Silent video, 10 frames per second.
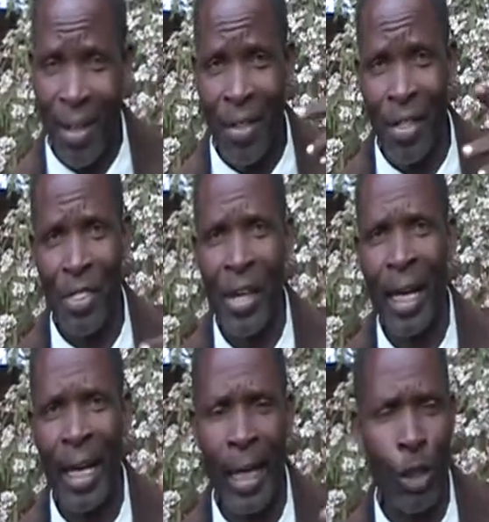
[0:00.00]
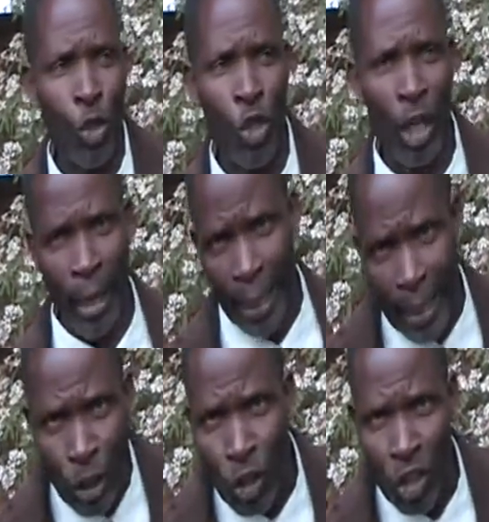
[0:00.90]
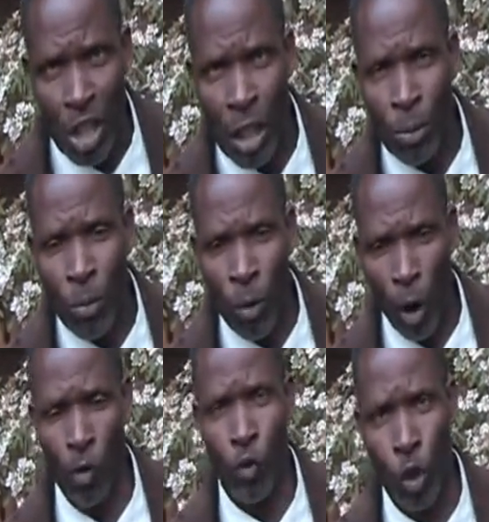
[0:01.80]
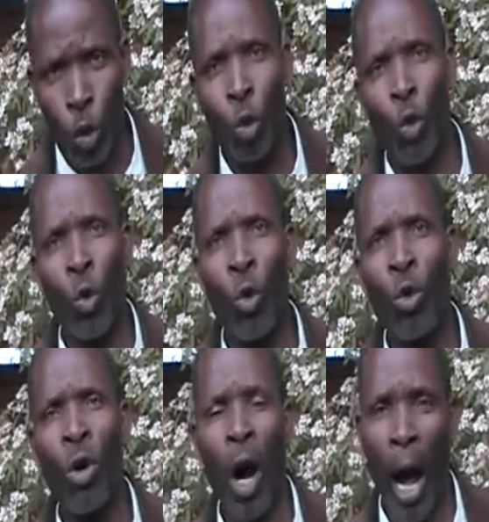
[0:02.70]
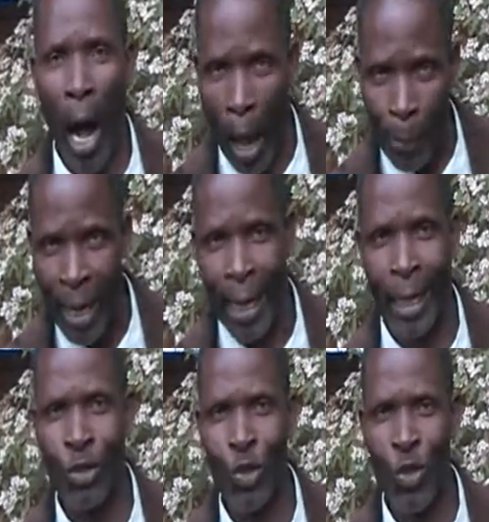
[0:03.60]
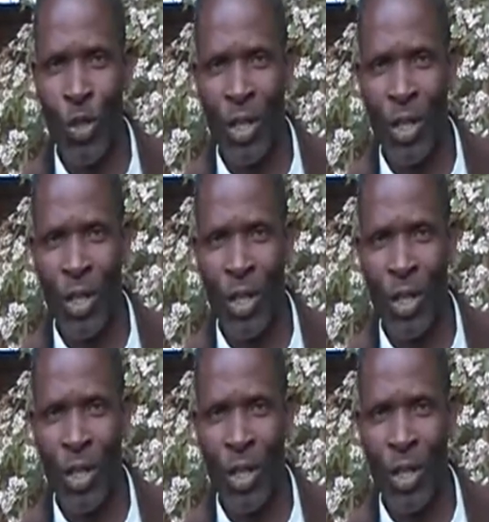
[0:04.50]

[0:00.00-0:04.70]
The thing is, each team of 2 are Americans